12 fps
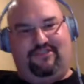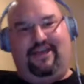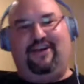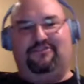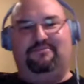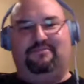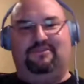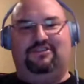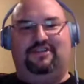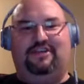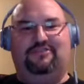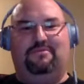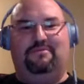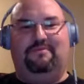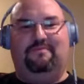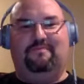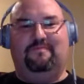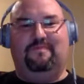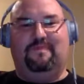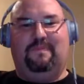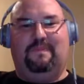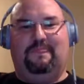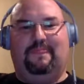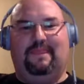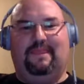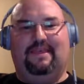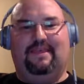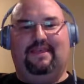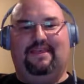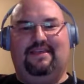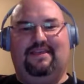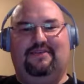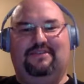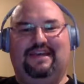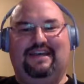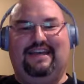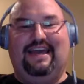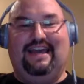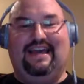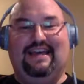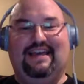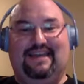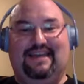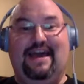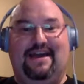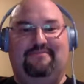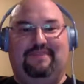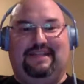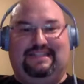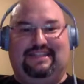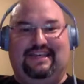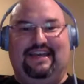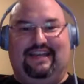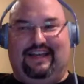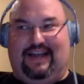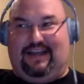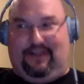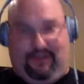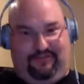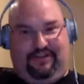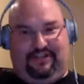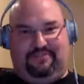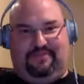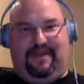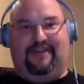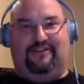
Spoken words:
And your legs couldn't reach the pedals? What's that? Yeah, that's the thing. I couldn't reach the pedal.